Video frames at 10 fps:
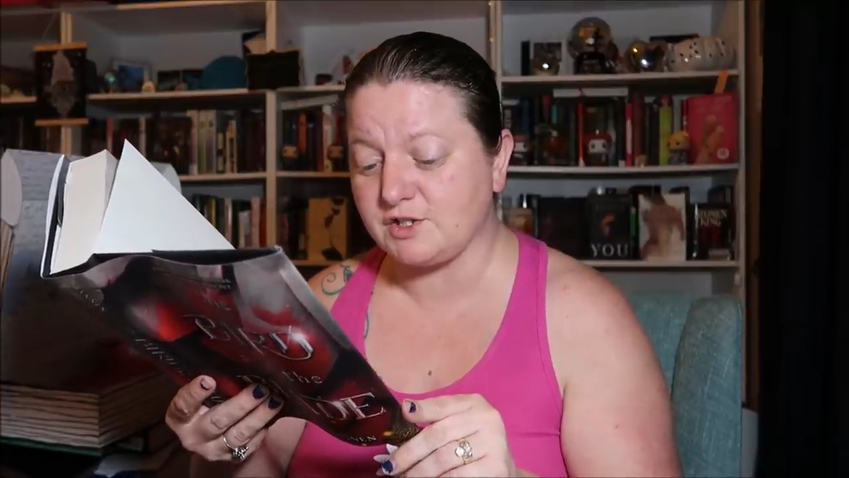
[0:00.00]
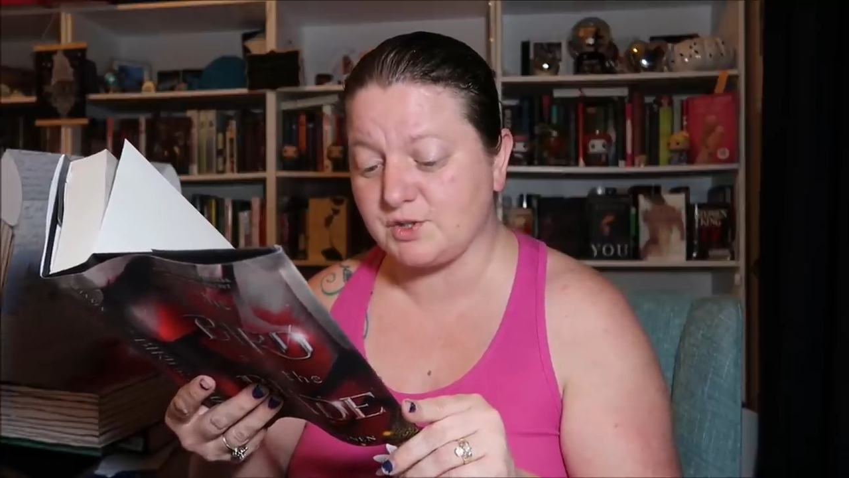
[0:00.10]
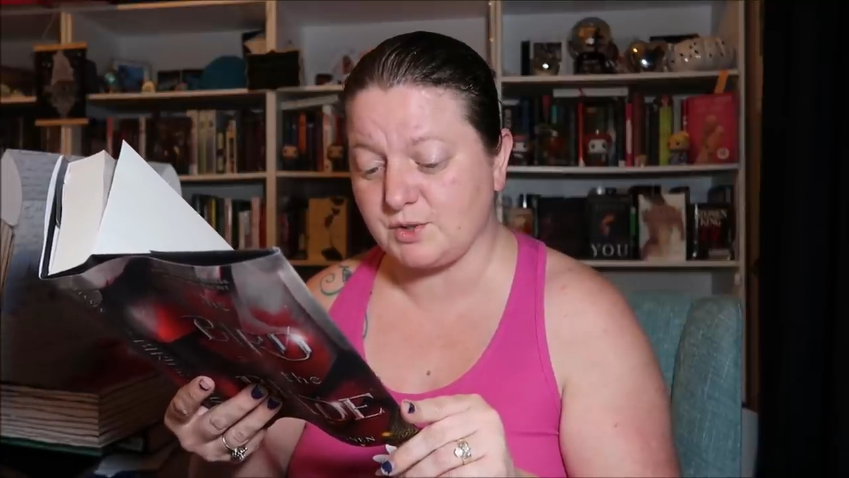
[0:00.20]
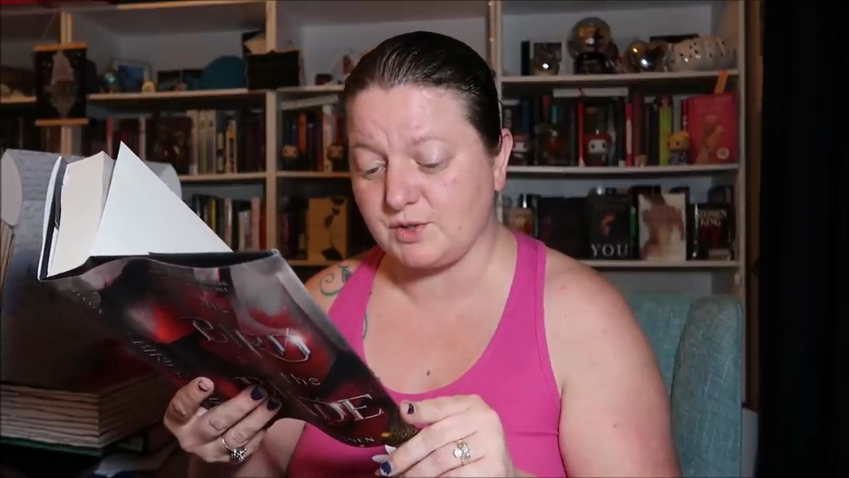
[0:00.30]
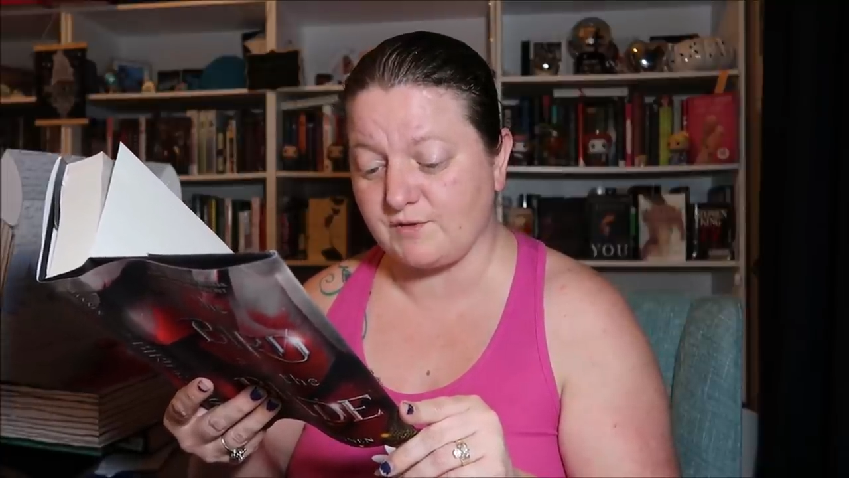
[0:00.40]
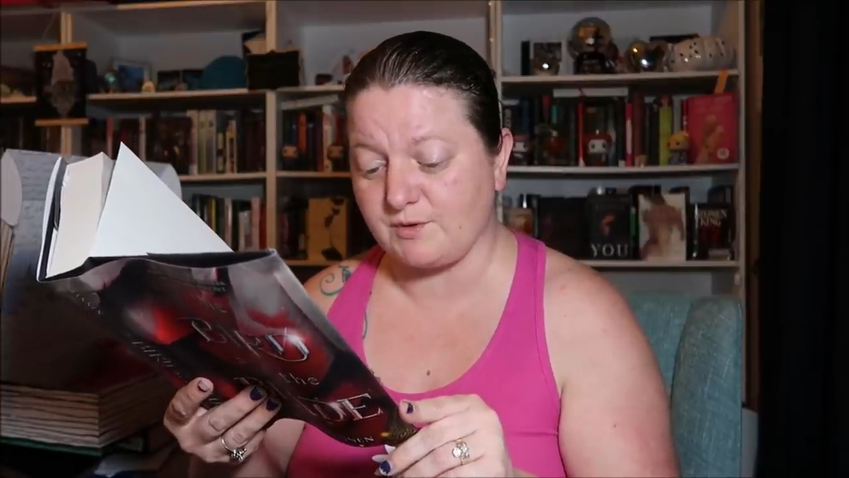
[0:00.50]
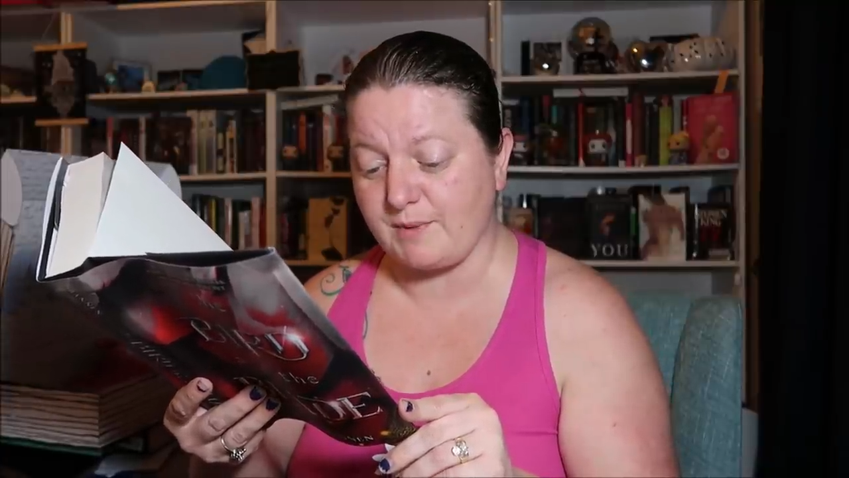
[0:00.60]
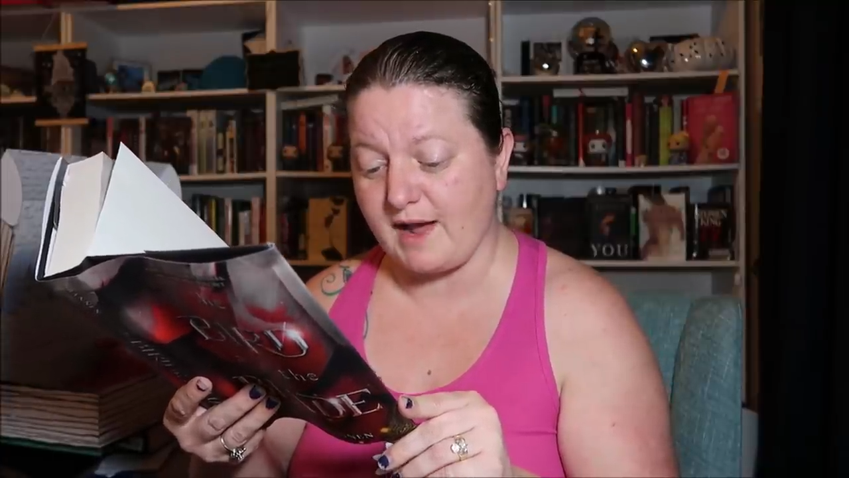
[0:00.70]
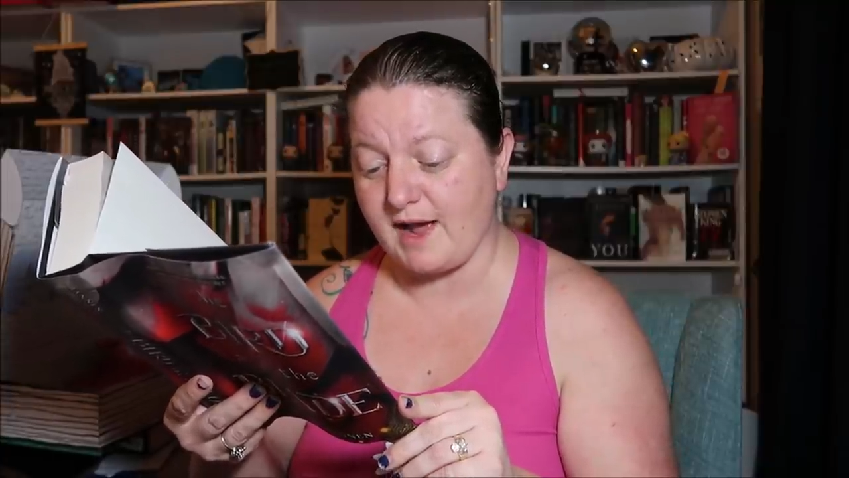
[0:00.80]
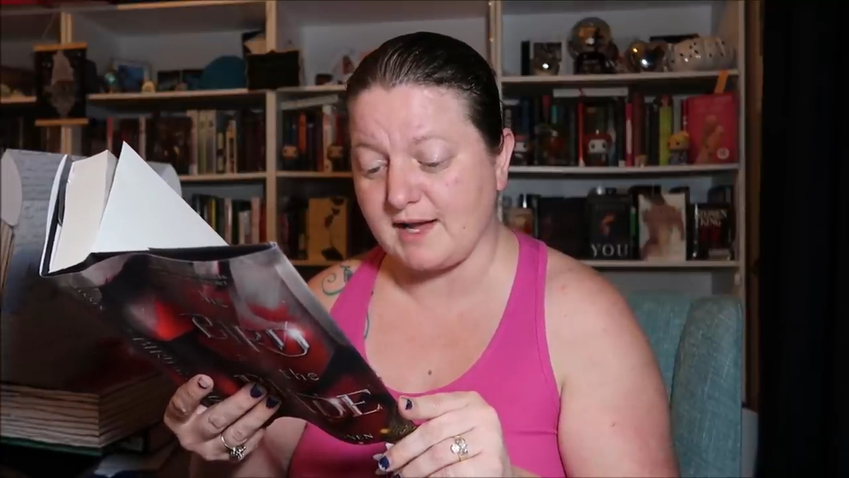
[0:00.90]
truth of her
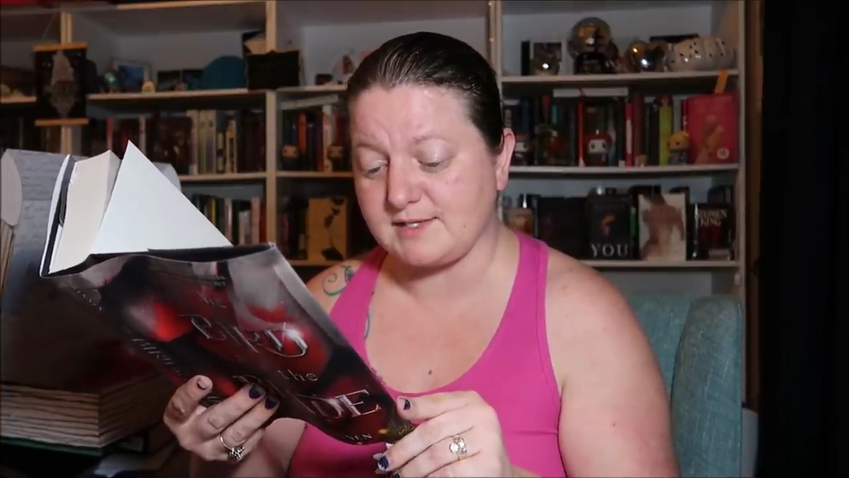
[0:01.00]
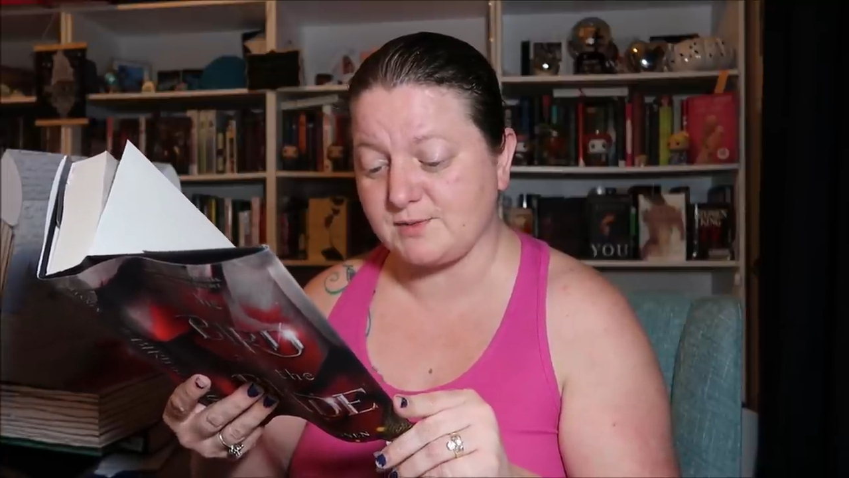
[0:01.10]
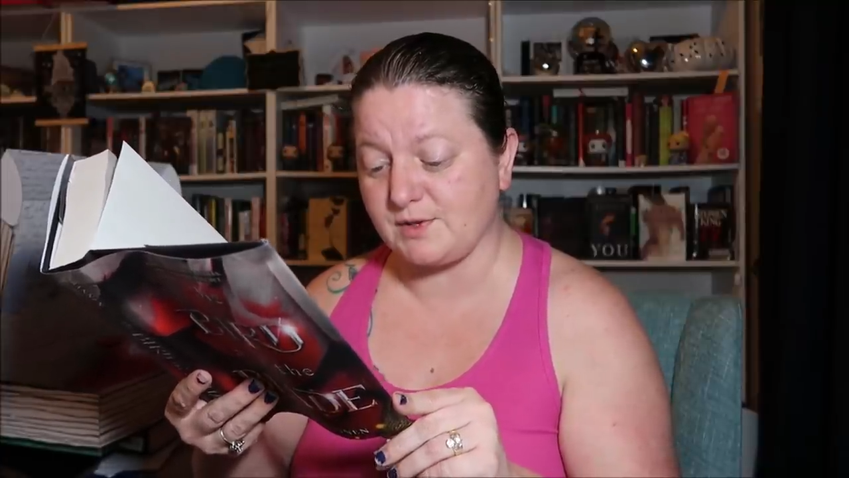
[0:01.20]
past